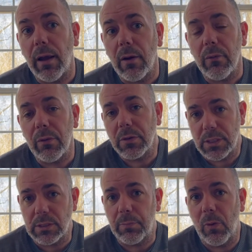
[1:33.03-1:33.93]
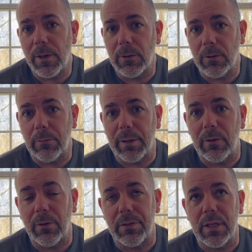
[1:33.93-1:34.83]
we were disappointed a little
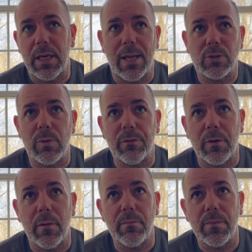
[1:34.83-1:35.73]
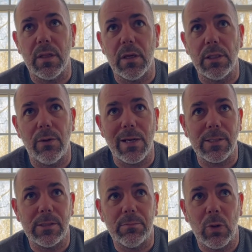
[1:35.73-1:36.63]
bit with the announcement from the
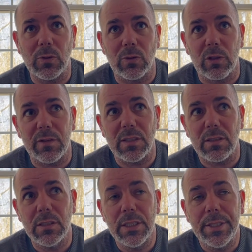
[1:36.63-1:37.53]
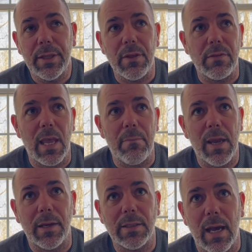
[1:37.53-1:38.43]
U.S. Postal Service that they
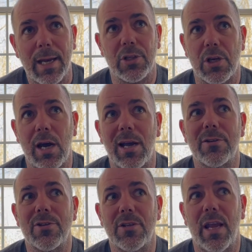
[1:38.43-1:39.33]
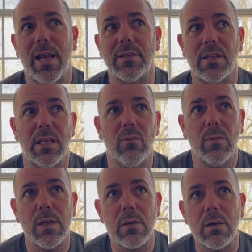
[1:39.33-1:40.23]
picked Oshkosh as the
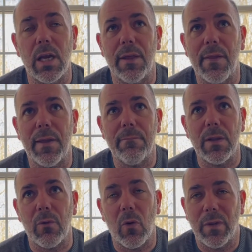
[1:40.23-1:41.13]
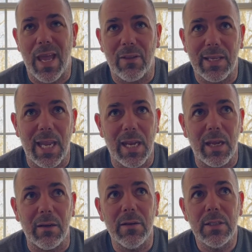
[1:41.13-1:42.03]
winner and that they were only
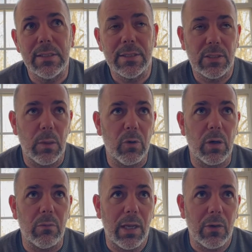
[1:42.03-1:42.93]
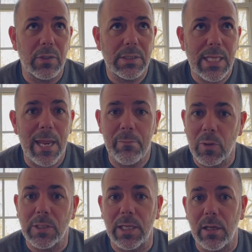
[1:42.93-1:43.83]
allocating somewhere around
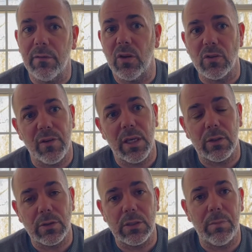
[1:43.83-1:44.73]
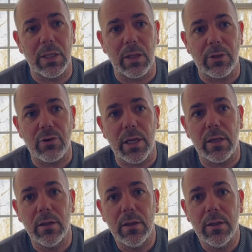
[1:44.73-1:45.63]
10% of those vehicles to be electric.